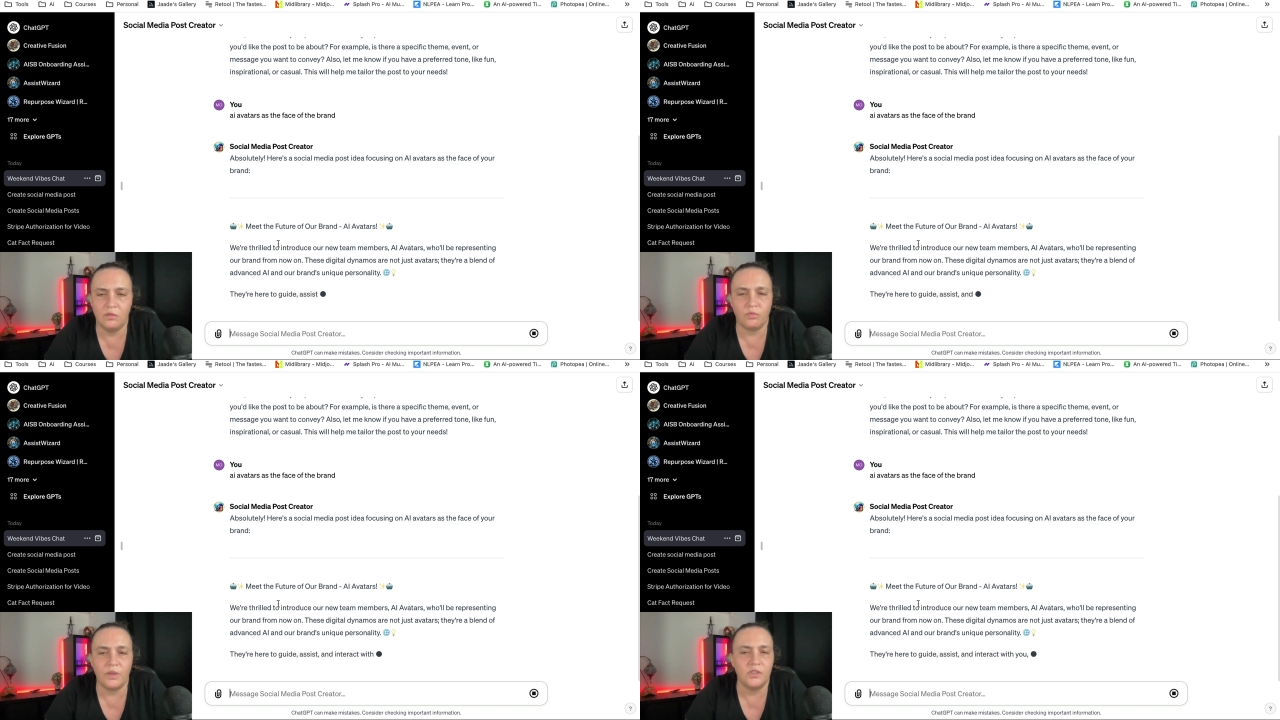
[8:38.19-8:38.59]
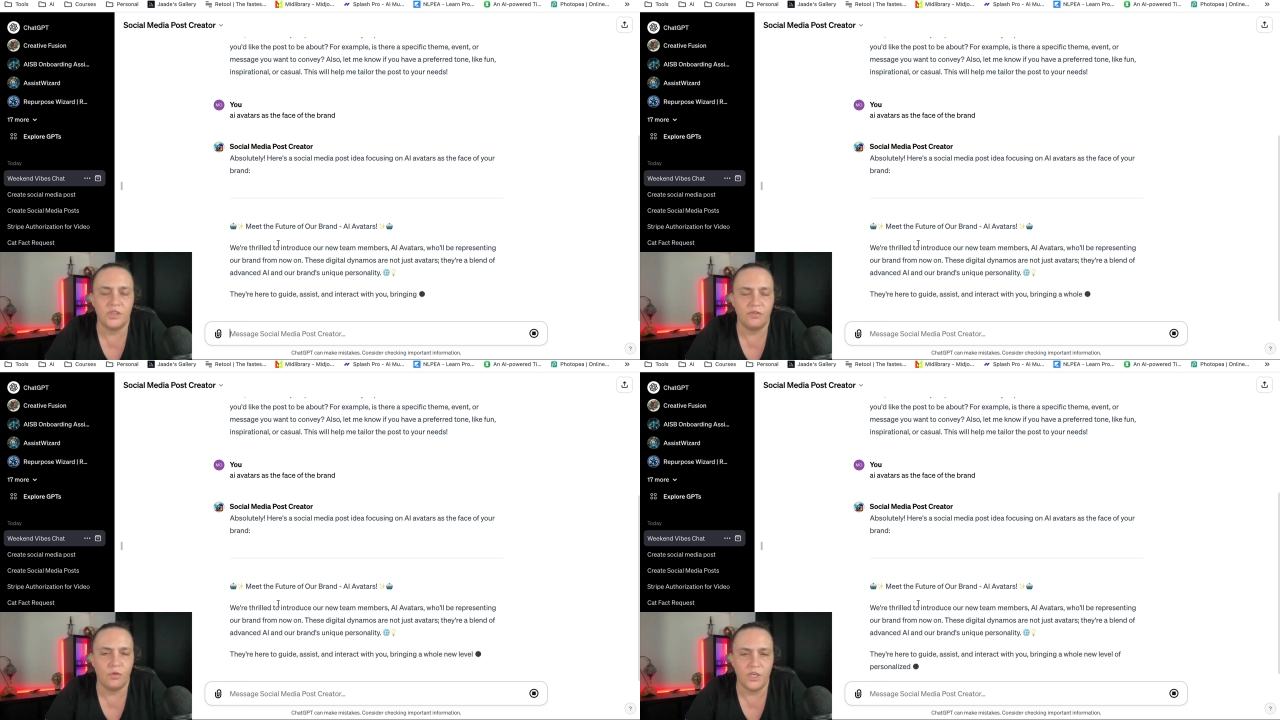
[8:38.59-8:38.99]

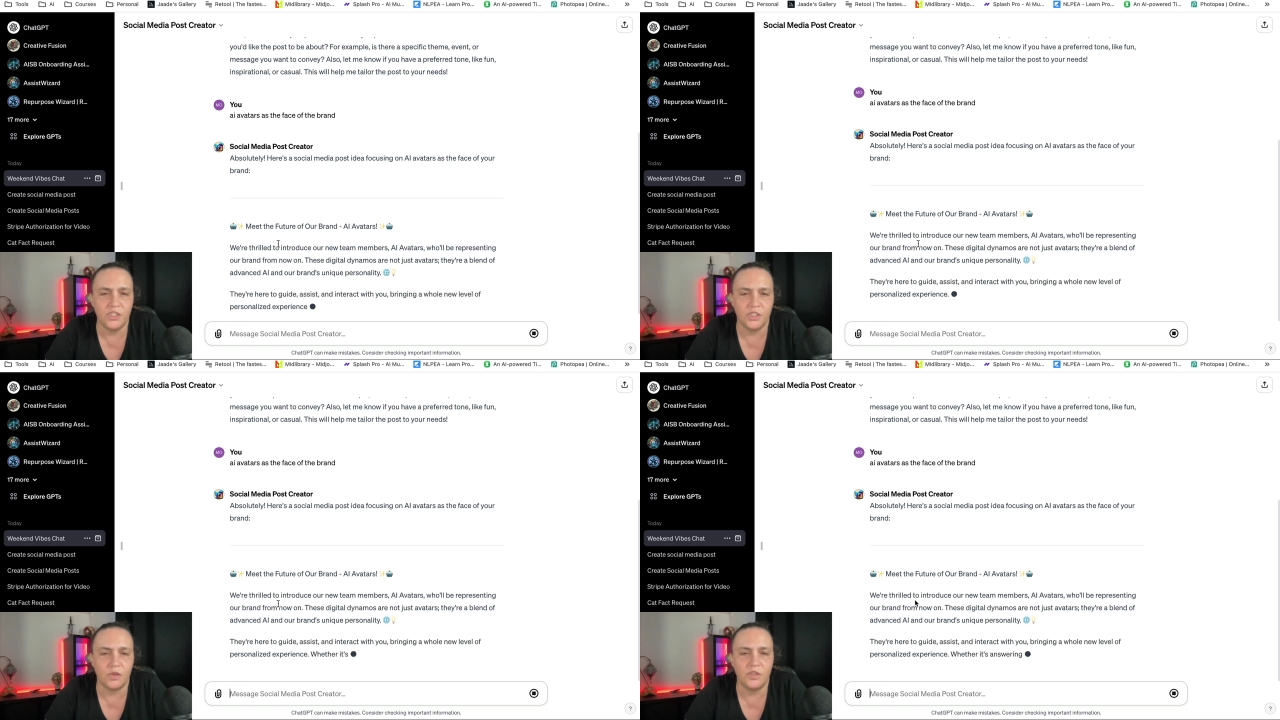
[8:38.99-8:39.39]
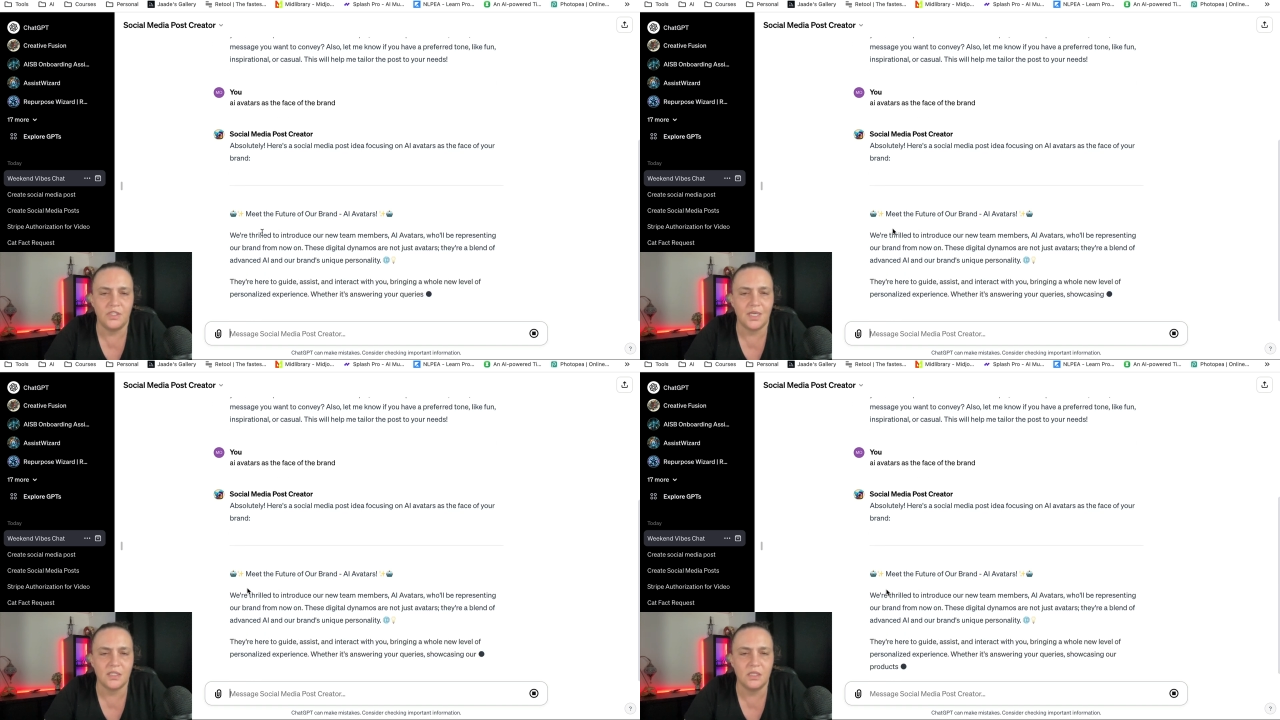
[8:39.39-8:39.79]
relative questions, so
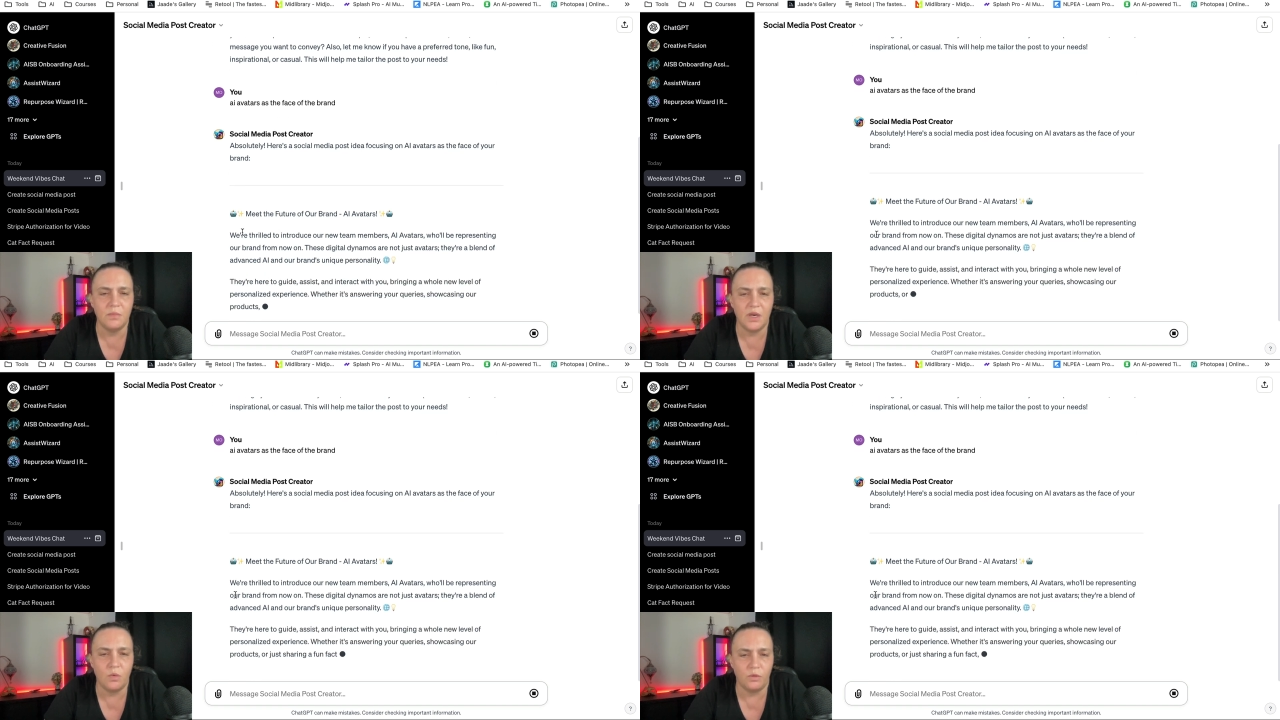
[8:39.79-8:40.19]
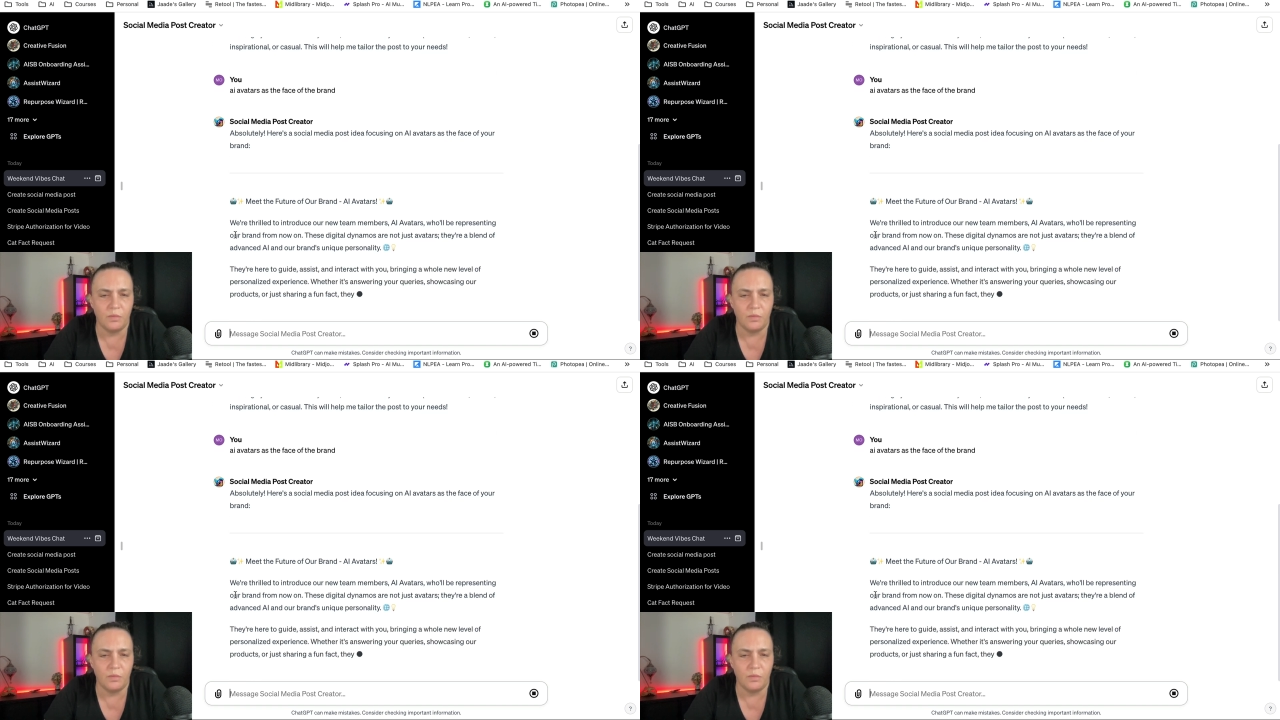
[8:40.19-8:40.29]
it doesn't matter